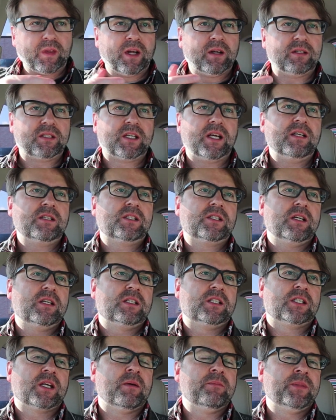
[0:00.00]
It tastes
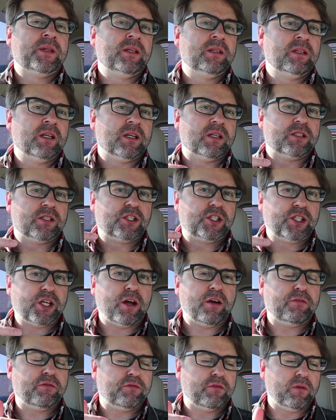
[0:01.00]
like something that
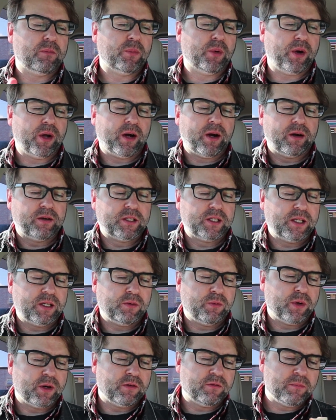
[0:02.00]
Chef
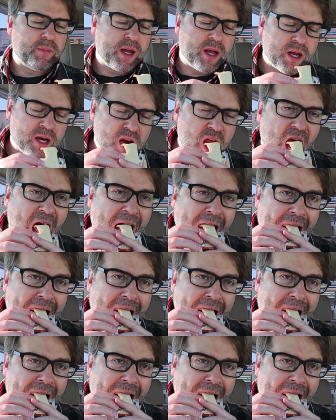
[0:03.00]
Boyardee would have made.